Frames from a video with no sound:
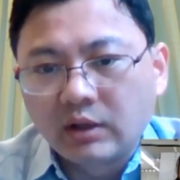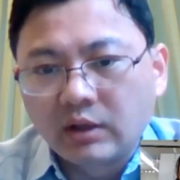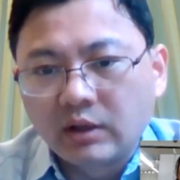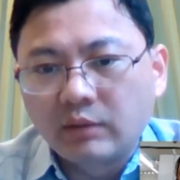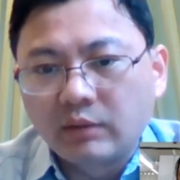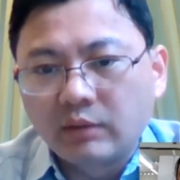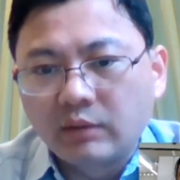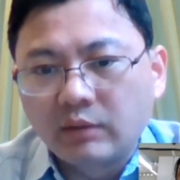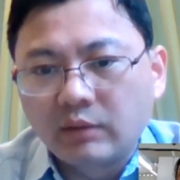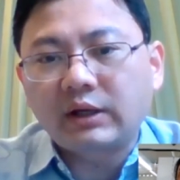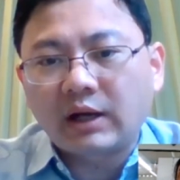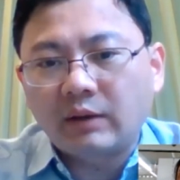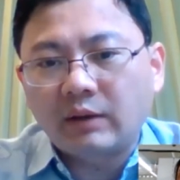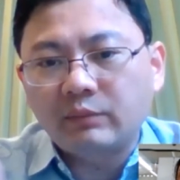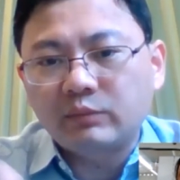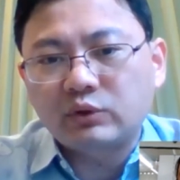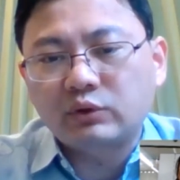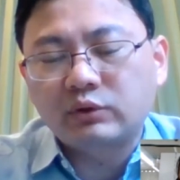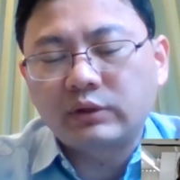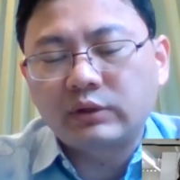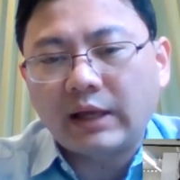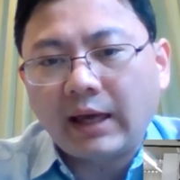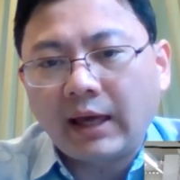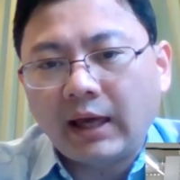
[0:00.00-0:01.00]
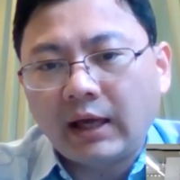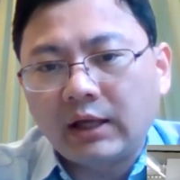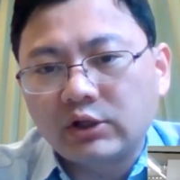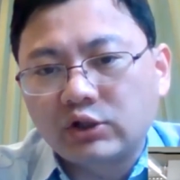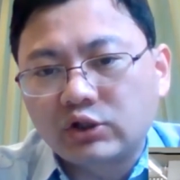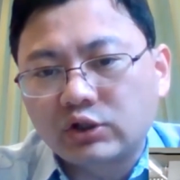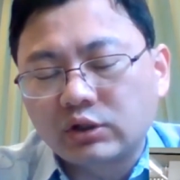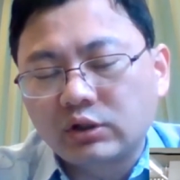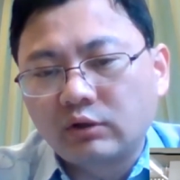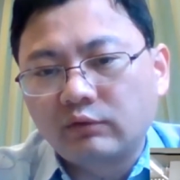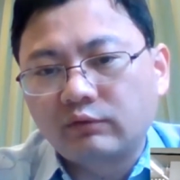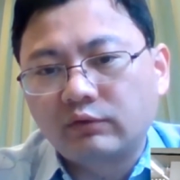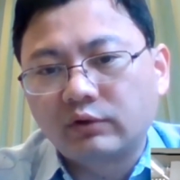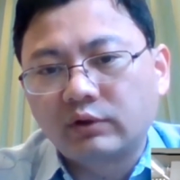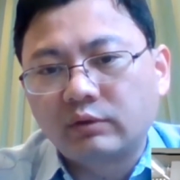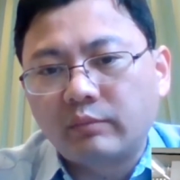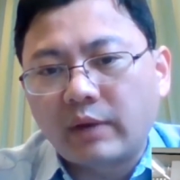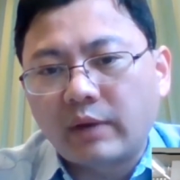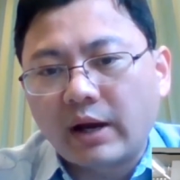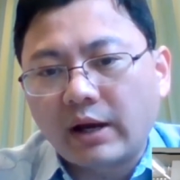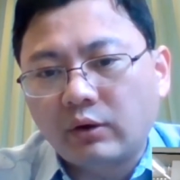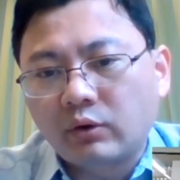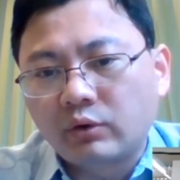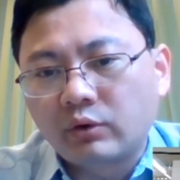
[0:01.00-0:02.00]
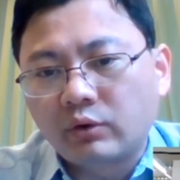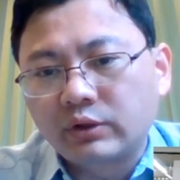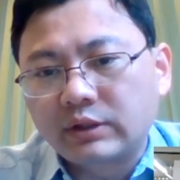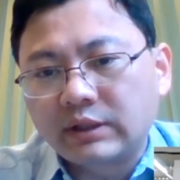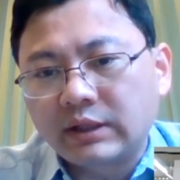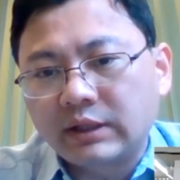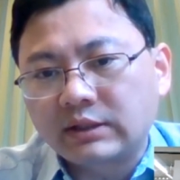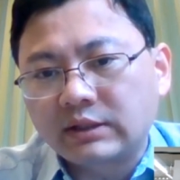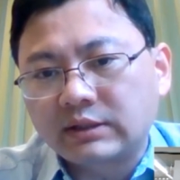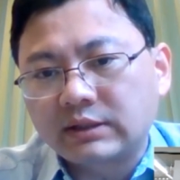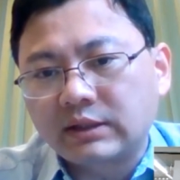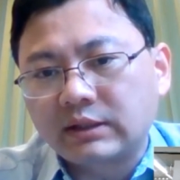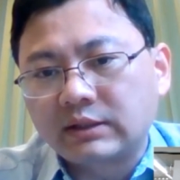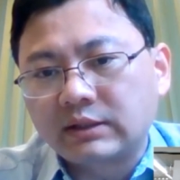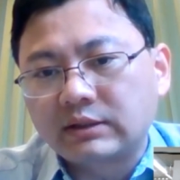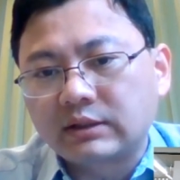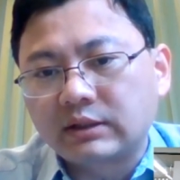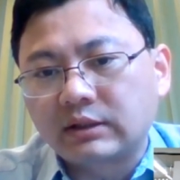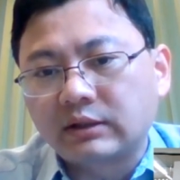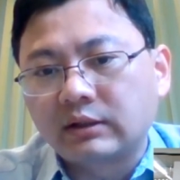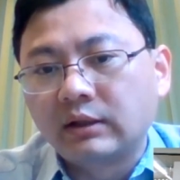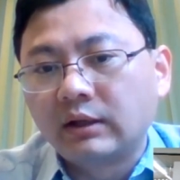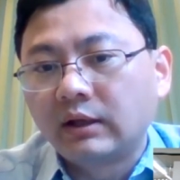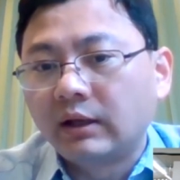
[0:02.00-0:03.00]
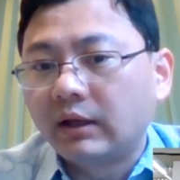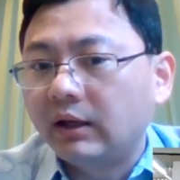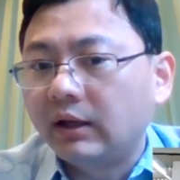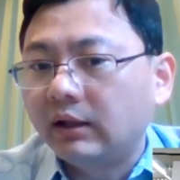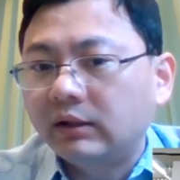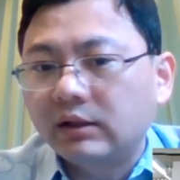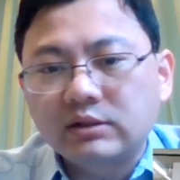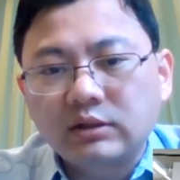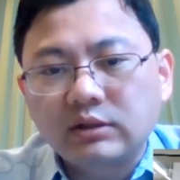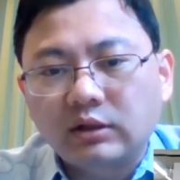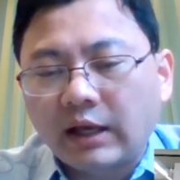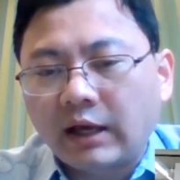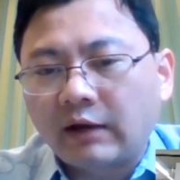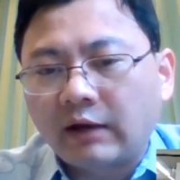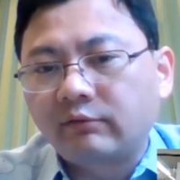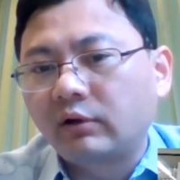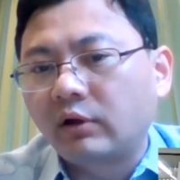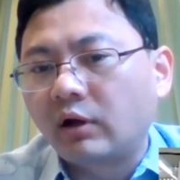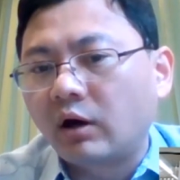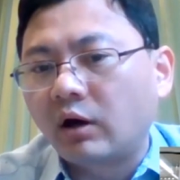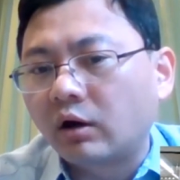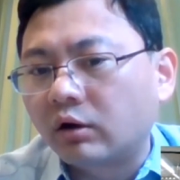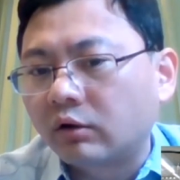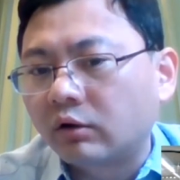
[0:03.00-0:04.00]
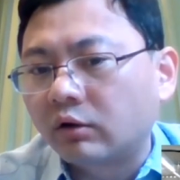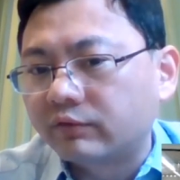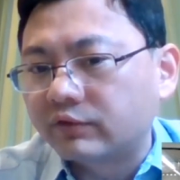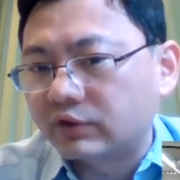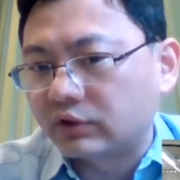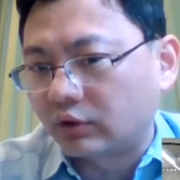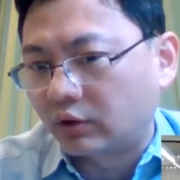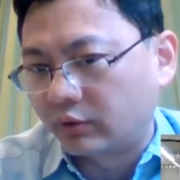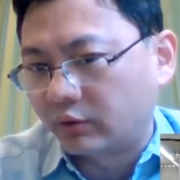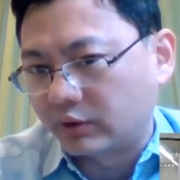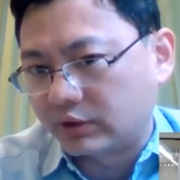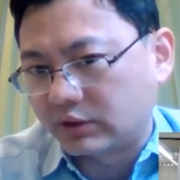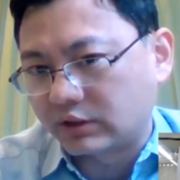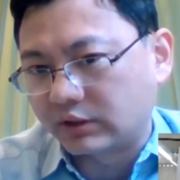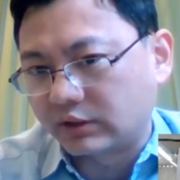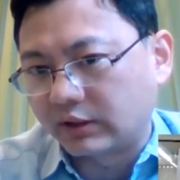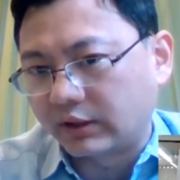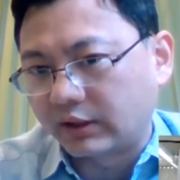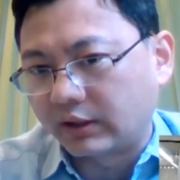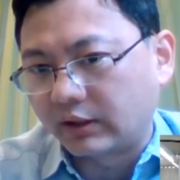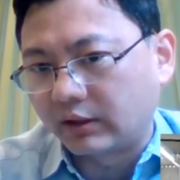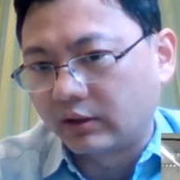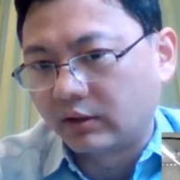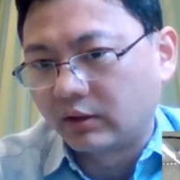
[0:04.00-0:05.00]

But when it comes to the edge, for the micro data center, it does not have a lot of storage there.